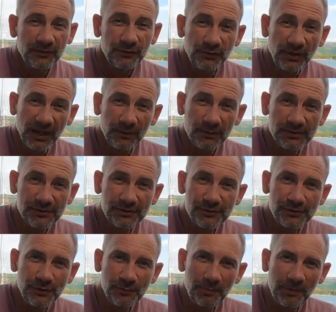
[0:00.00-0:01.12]
Today was
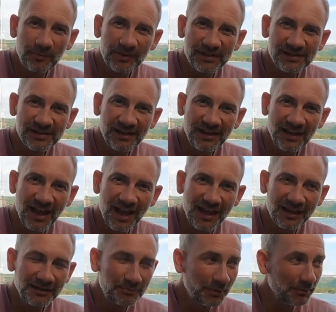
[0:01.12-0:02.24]
super busy
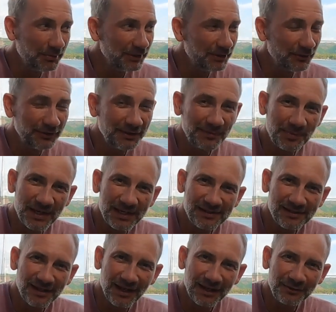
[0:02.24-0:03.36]
and probably not the
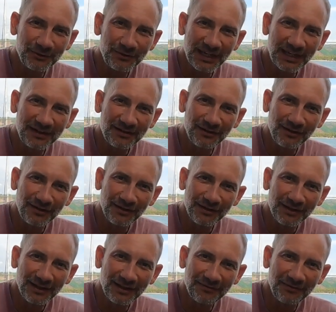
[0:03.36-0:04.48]
best day to tackle
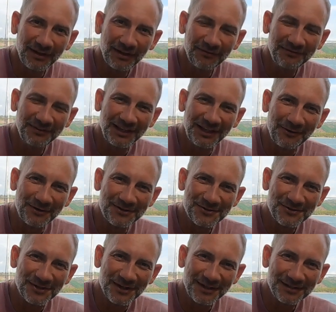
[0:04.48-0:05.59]
the valve
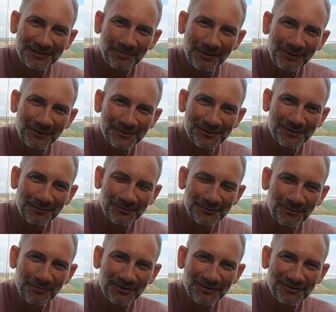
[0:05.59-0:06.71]
clearance checks because there was
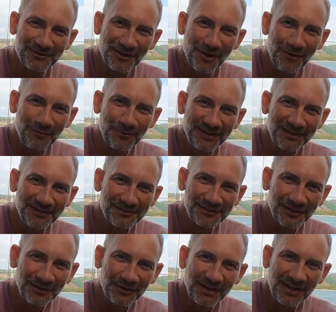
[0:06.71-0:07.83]
almost no wind,
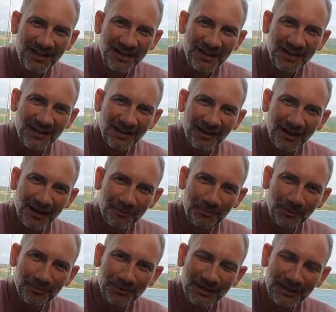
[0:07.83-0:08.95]
so I
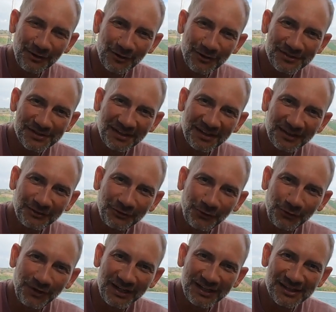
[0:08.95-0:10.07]
probably lost like
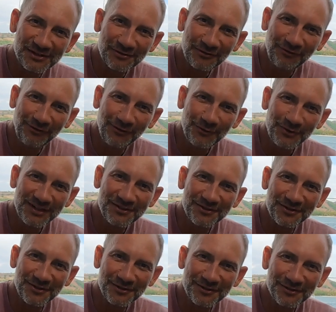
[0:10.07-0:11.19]
2 liters of
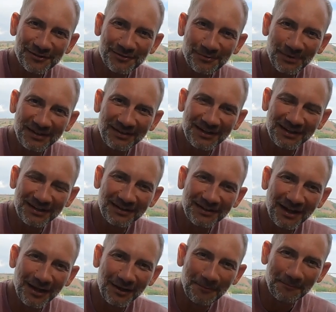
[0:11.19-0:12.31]
fluids just sweating
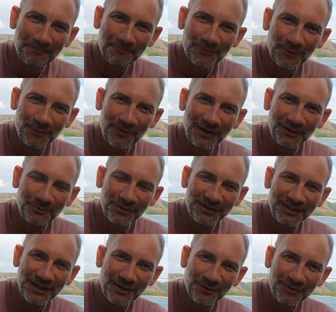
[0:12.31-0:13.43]
while
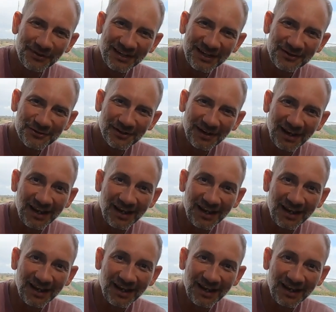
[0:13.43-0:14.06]
working on the engine.